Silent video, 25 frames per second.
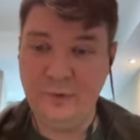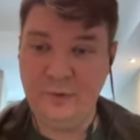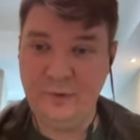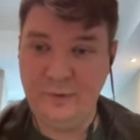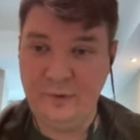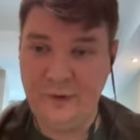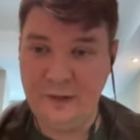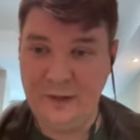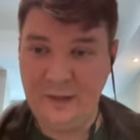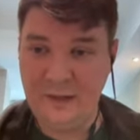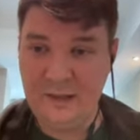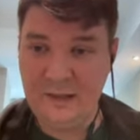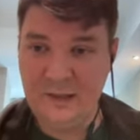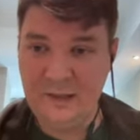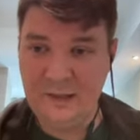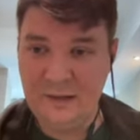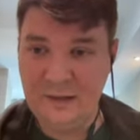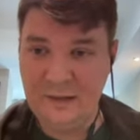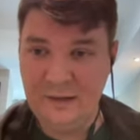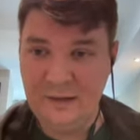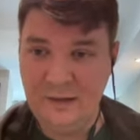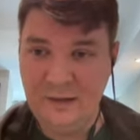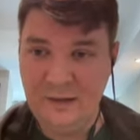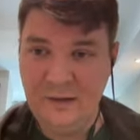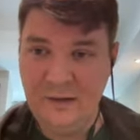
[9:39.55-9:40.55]
things
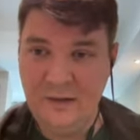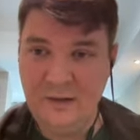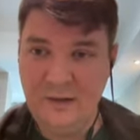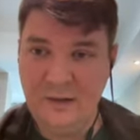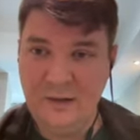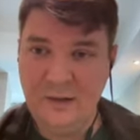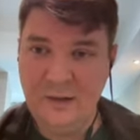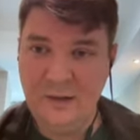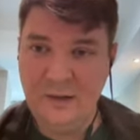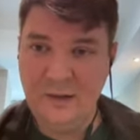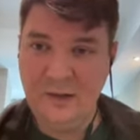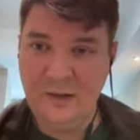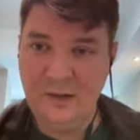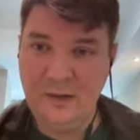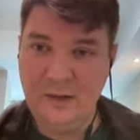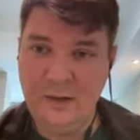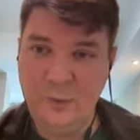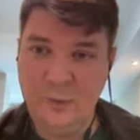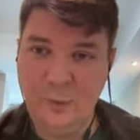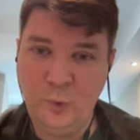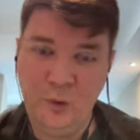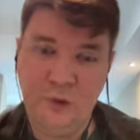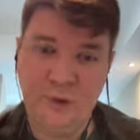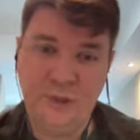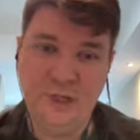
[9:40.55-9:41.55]
uh,
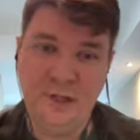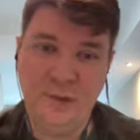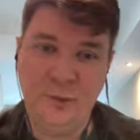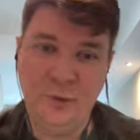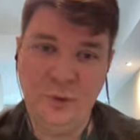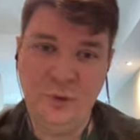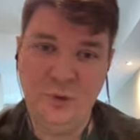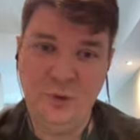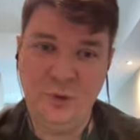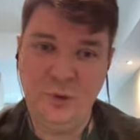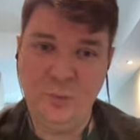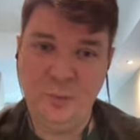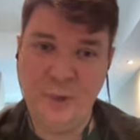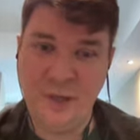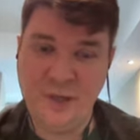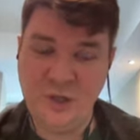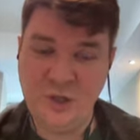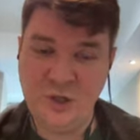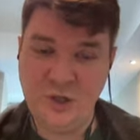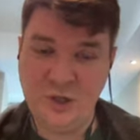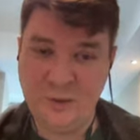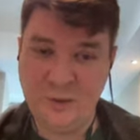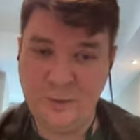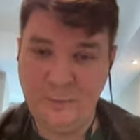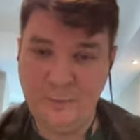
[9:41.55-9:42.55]
what I want to
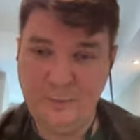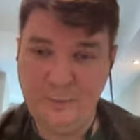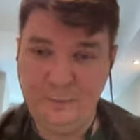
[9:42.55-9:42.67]
mention.